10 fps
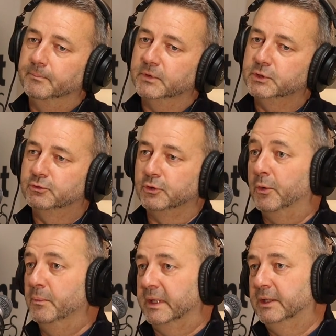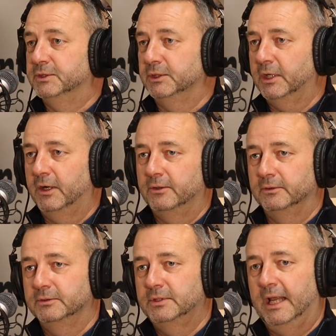strong, because you
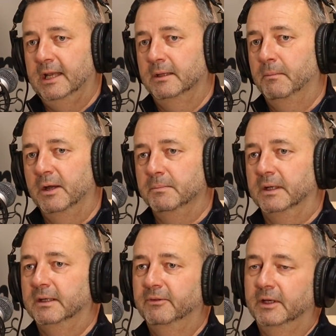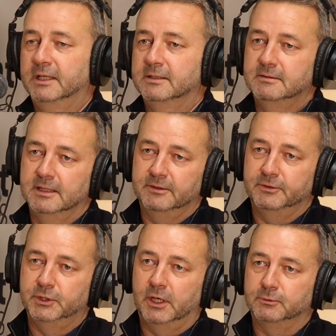can't tell at the moment if the kid, your
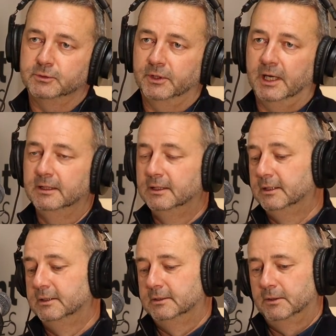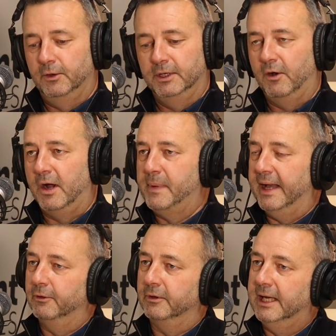child's on an
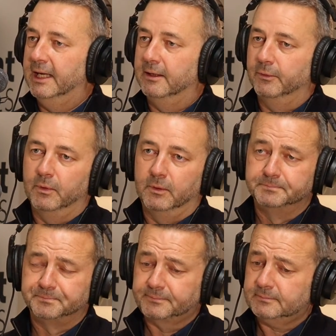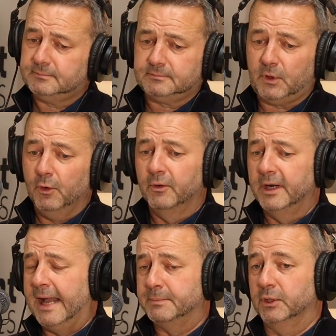iPad or a Kindle or a
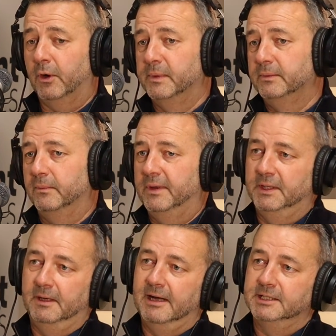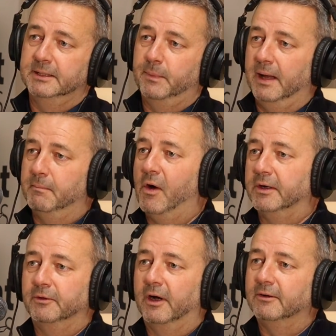laptop, whether they're actually playing
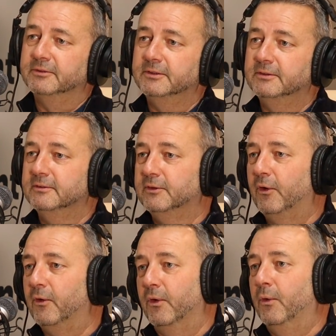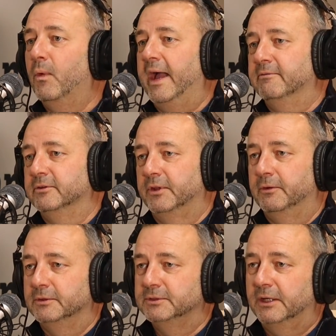Minecraft or whatever, or
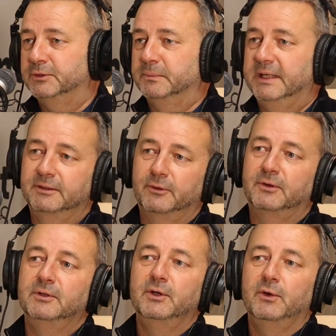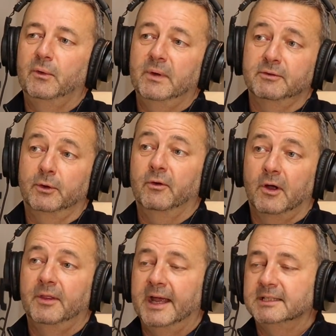they're on social media or whatever, or
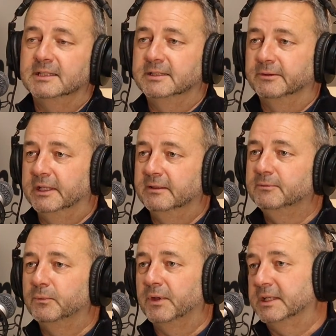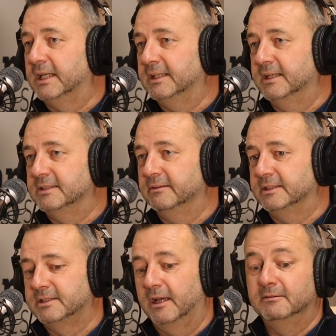are they actually doing what they say they're
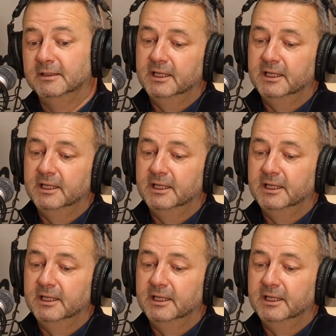doing. So